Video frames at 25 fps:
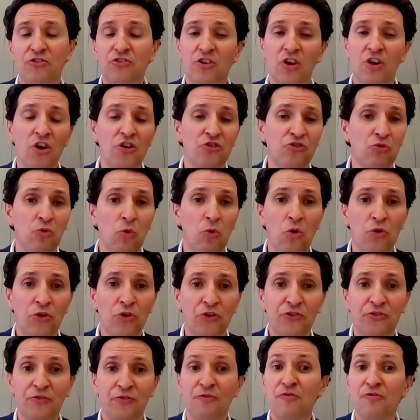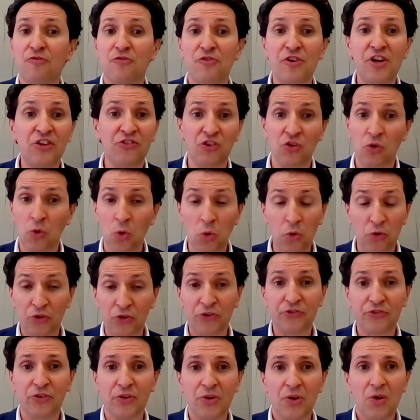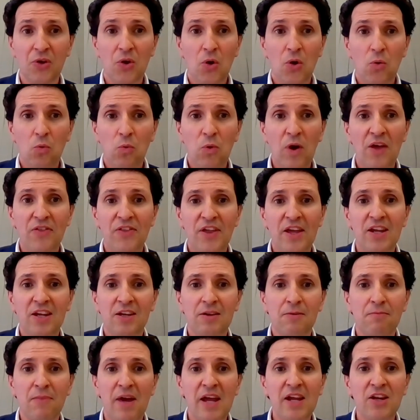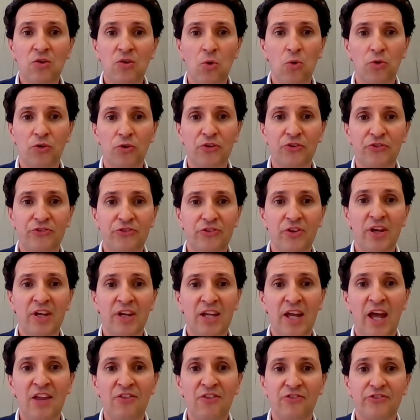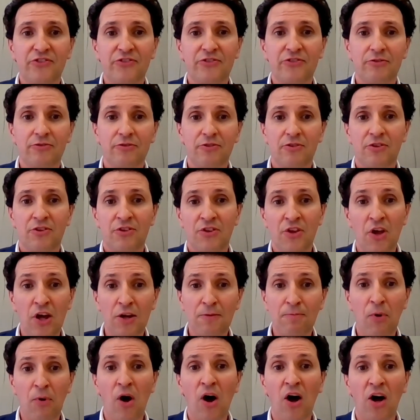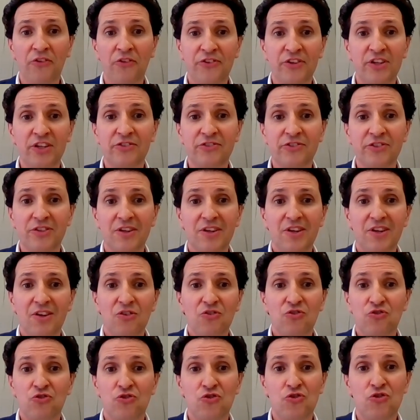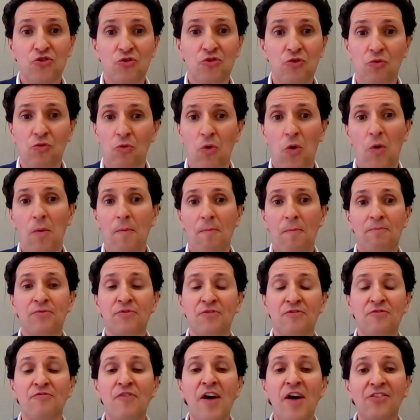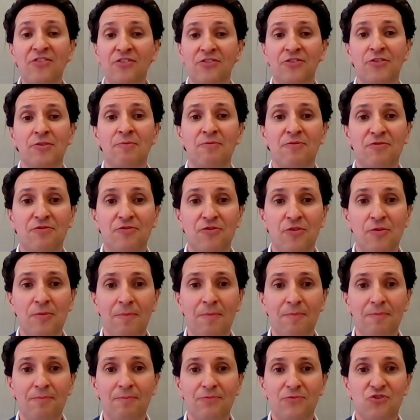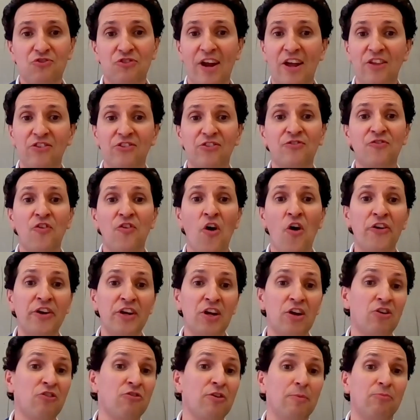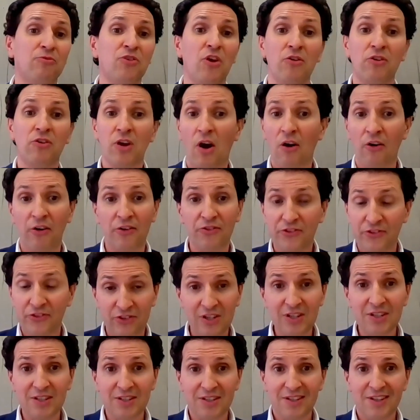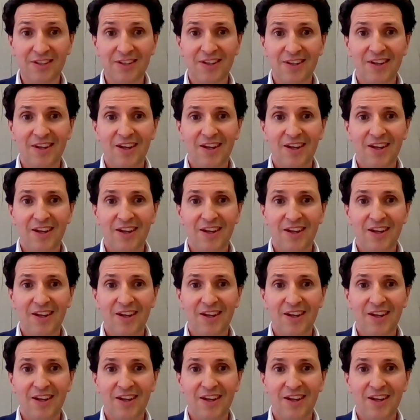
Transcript: disclosure orders and freezing orders where they can make orders against third parties to prevent them from transferring a cryptocurrency.